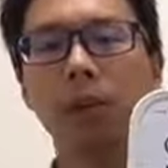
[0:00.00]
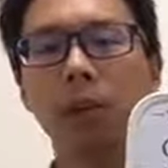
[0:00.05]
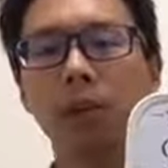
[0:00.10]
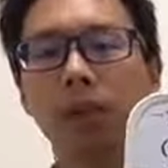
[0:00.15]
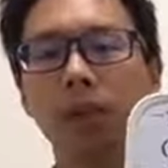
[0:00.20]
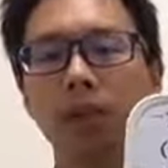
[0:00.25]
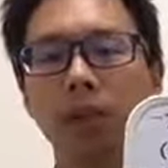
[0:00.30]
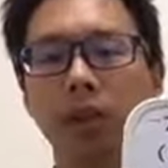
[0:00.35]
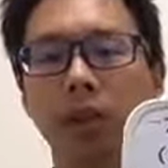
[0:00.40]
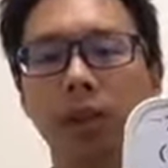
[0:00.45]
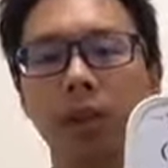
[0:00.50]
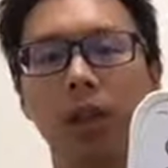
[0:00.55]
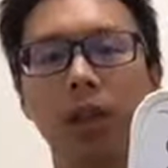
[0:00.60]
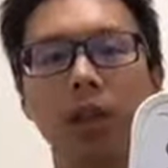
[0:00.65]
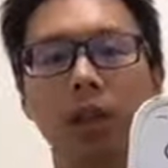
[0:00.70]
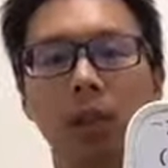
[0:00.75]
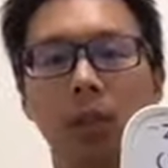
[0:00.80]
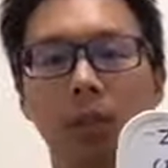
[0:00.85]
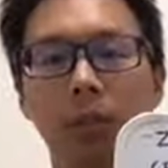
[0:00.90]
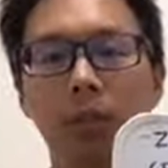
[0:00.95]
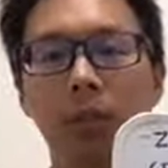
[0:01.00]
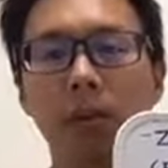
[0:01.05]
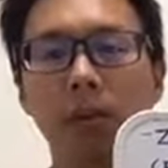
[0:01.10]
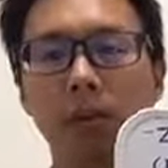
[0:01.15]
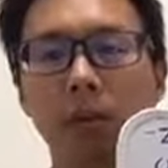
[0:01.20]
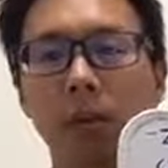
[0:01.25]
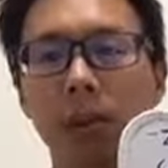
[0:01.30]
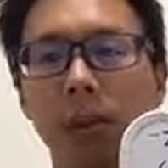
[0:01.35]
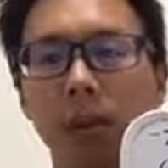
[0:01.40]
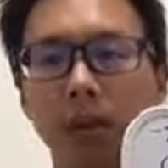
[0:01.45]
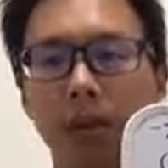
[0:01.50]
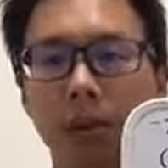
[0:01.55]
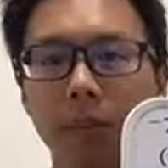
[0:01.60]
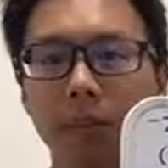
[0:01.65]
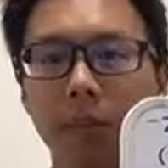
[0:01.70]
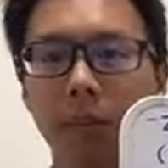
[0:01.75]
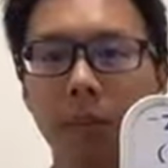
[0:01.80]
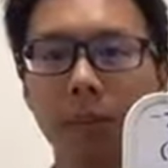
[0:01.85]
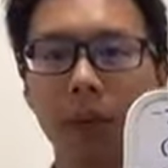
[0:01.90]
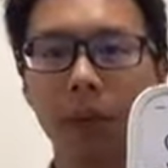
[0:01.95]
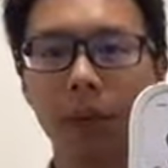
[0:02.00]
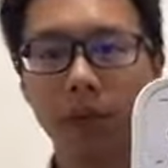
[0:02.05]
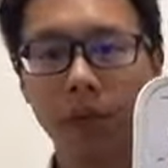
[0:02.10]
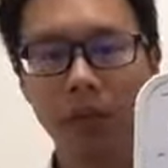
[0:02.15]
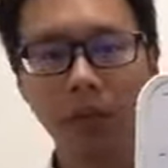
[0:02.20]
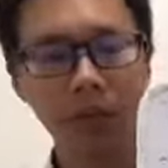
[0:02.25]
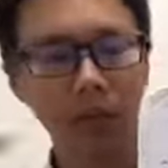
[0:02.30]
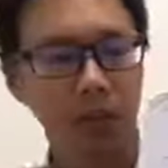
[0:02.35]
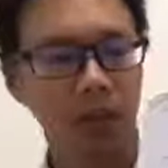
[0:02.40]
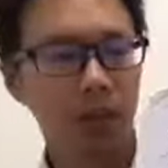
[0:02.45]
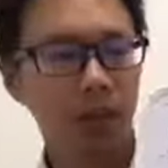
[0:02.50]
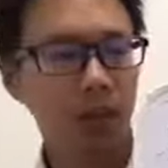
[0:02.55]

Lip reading: with postpartum depression,